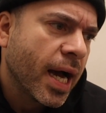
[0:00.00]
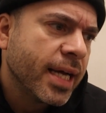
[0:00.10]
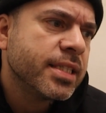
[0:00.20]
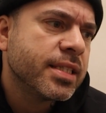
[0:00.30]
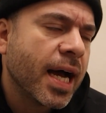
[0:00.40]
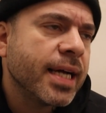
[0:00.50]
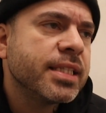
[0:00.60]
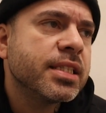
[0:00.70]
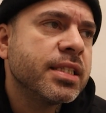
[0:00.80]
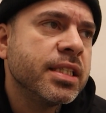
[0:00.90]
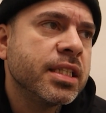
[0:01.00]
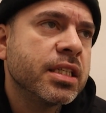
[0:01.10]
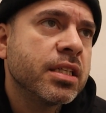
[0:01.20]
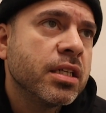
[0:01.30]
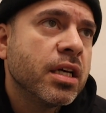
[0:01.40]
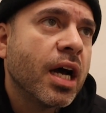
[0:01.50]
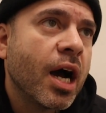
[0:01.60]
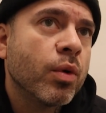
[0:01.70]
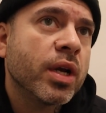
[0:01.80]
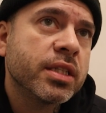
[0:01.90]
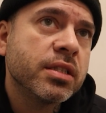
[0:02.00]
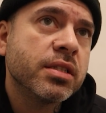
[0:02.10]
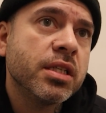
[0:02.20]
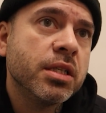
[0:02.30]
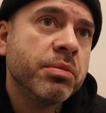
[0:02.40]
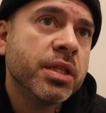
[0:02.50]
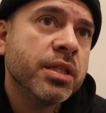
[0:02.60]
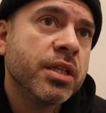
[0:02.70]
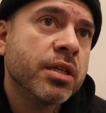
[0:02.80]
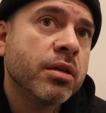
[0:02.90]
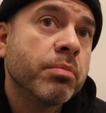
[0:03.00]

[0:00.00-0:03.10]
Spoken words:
I just think I would like to see him in there.